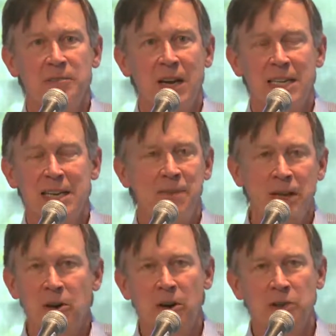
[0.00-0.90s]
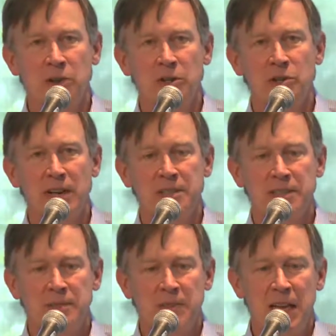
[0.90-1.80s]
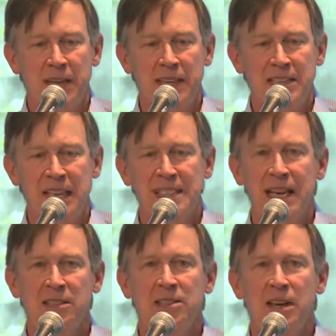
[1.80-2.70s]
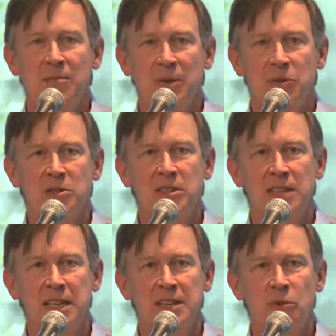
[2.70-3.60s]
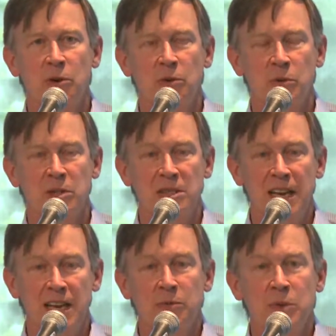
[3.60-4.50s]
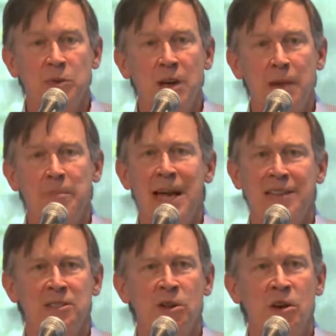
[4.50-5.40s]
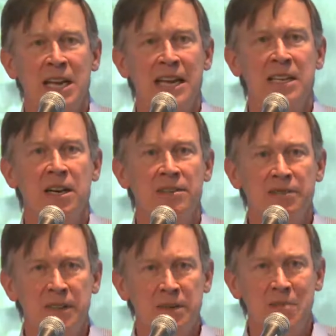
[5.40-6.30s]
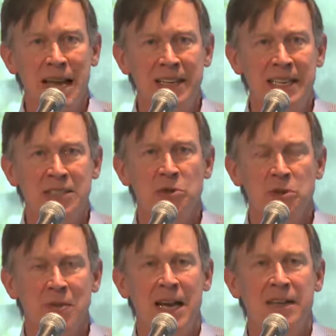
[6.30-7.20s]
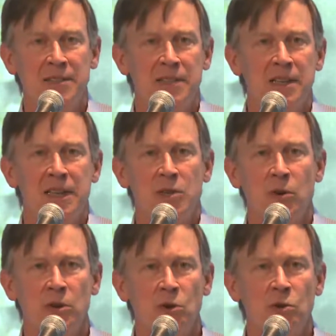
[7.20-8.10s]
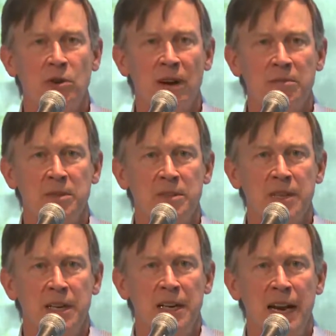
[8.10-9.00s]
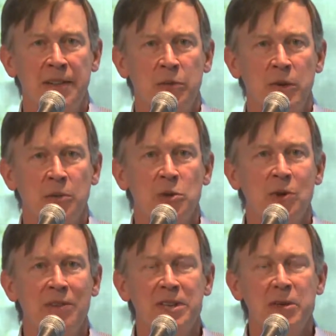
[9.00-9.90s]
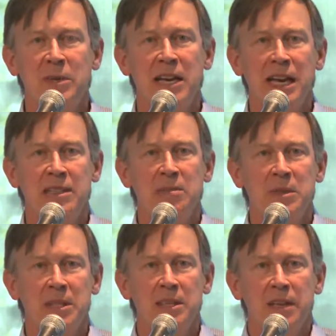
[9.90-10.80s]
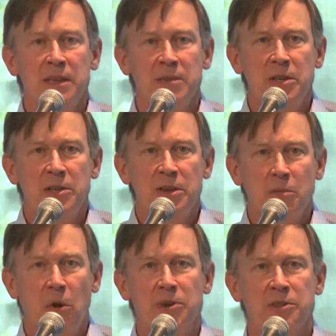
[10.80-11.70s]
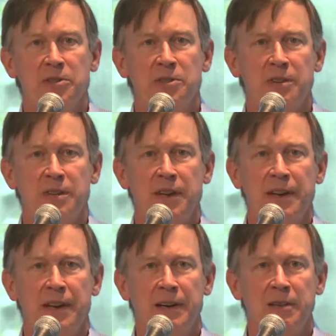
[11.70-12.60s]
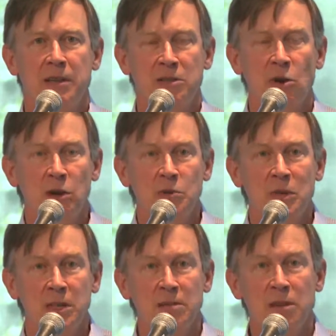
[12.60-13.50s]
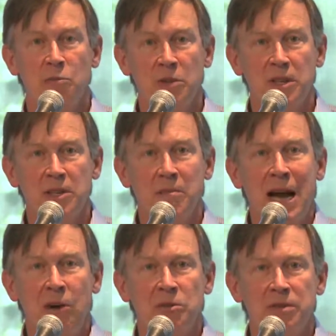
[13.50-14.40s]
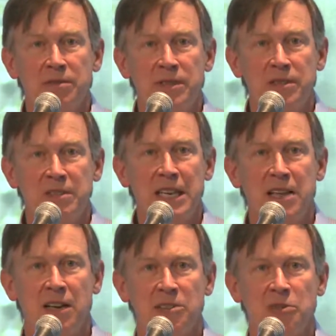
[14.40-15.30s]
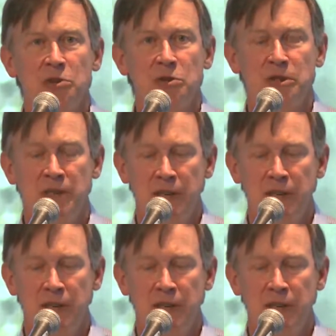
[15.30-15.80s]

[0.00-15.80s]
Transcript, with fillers: I gave my inaugural address and I sat down and signed my first executive order, which said we would not pass along any unfunded mandates or demands to our local governments and that we would do everything we can to be th their partners uh, as long as we get uh, within the bounds of the state constitution.